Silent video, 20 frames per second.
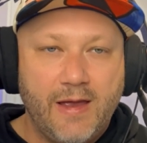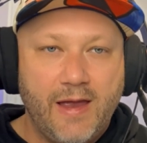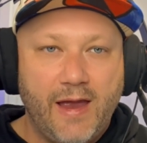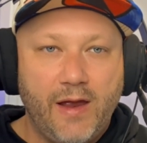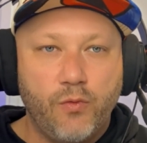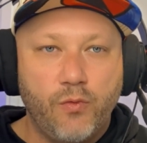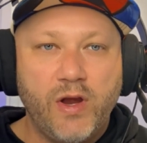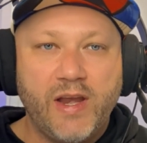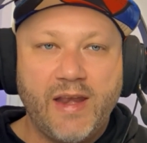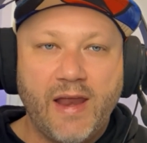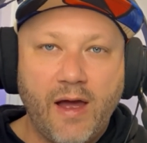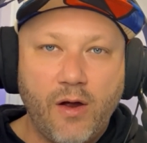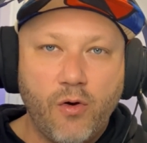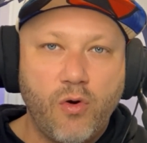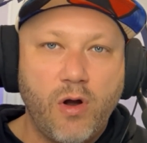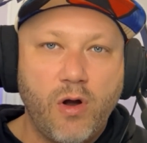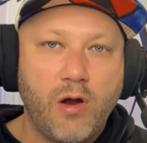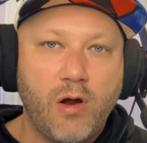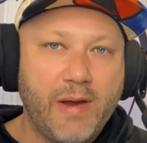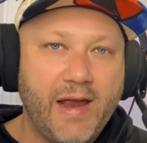And we know
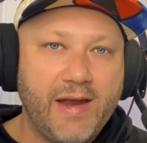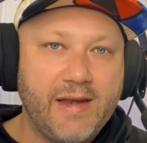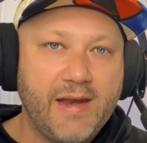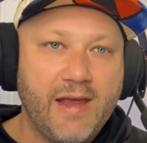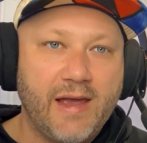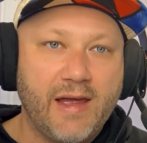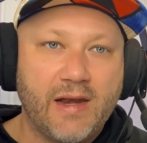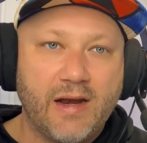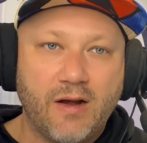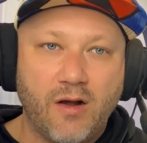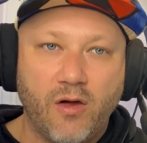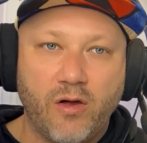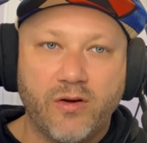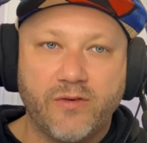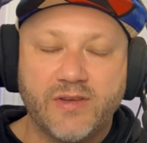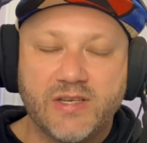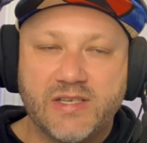Romania and a lot of the